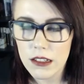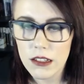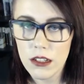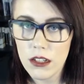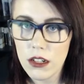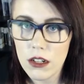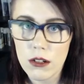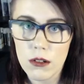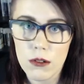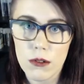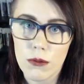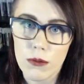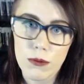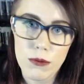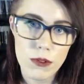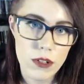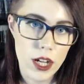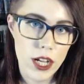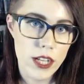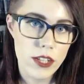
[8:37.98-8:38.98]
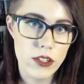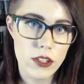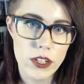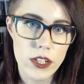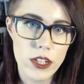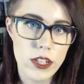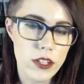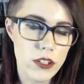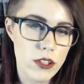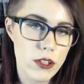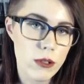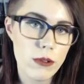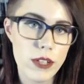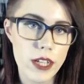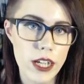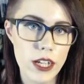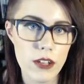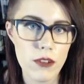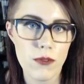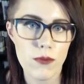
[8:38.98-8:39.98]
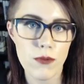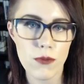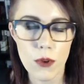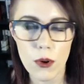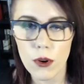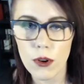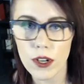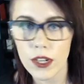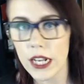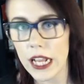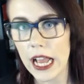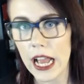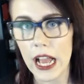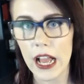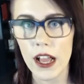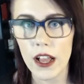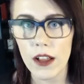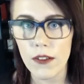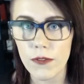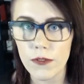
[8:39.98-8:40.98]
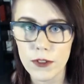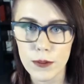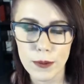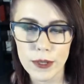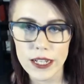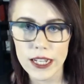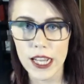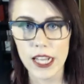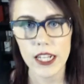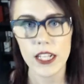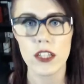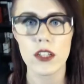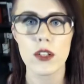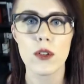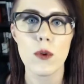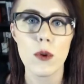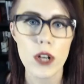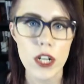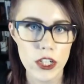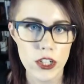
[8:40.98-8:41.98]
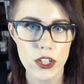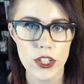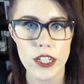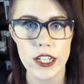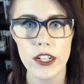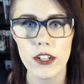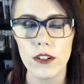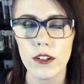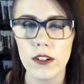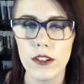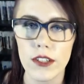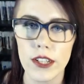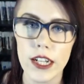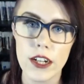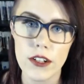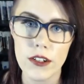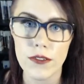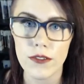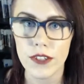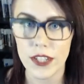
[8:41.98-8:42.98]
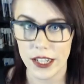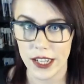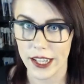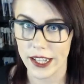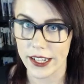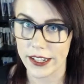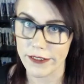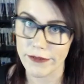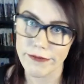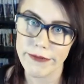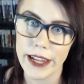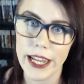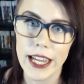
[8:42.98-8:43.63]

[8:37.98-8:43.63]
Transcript: no. As it is, you get 4.5 spaghetti squash dinners out of 10.